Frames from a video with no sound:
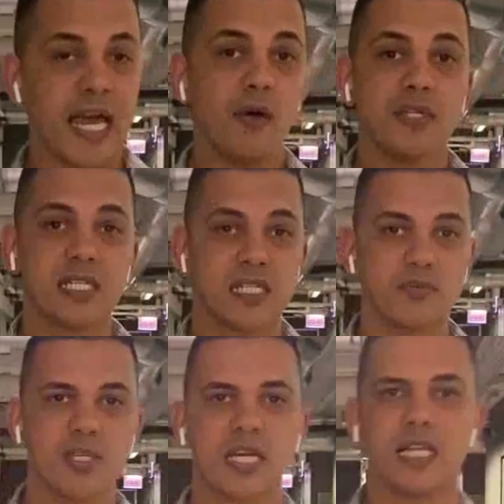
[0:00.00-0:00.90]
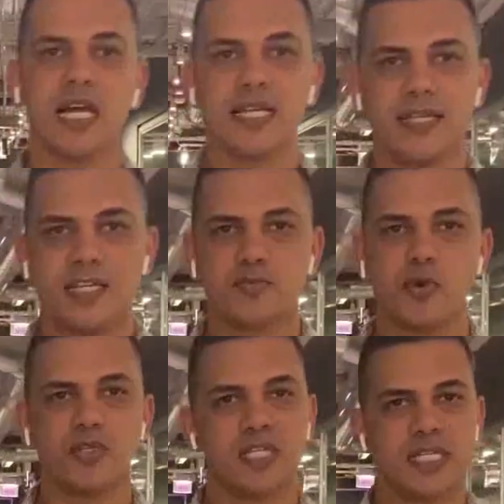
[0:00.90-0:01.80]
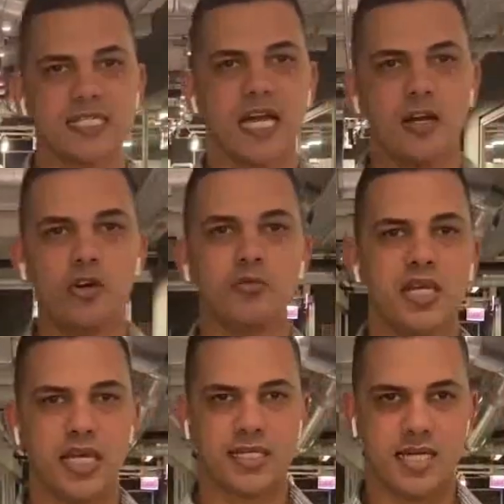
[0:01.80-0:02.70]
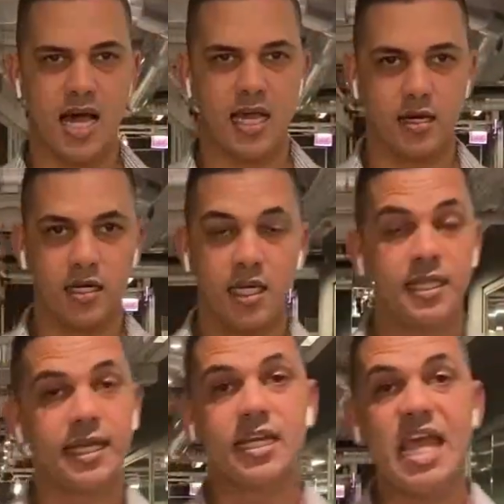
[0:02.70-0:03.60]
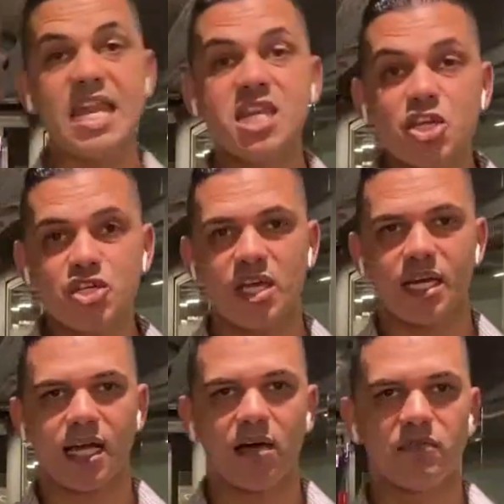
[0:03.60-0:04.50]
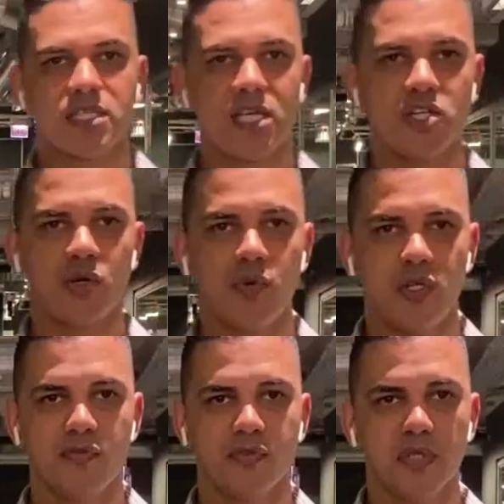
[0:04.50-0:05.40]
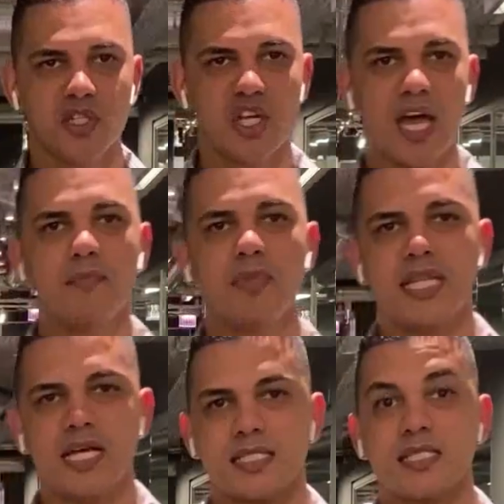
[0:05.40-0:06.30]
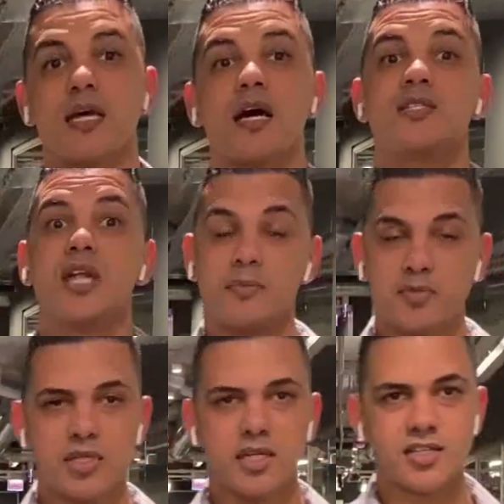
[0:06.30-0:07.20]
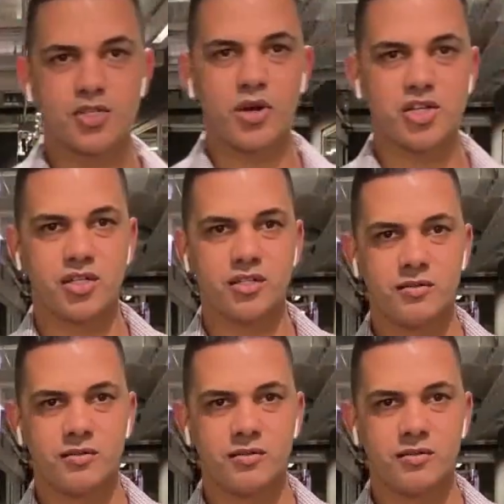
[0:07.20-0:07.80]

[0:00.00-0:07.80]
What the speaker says: Now it's up to the client at this point to decide whom they like to hire. They can initiate a conversation with you from the chat, but that's up to their discretion.